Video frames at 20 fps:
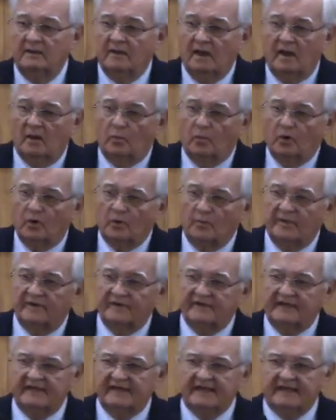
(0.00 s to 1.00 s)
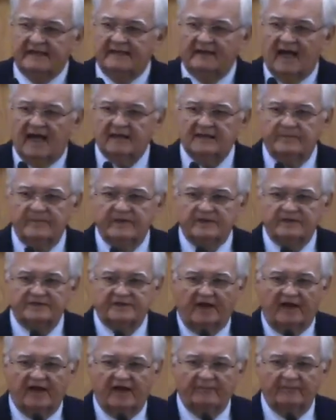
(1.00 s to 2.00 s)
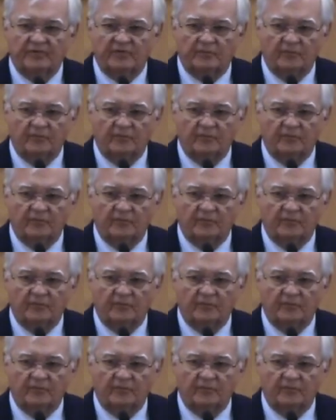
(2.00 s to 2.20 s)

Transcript: a workman that needed not to be ashamed,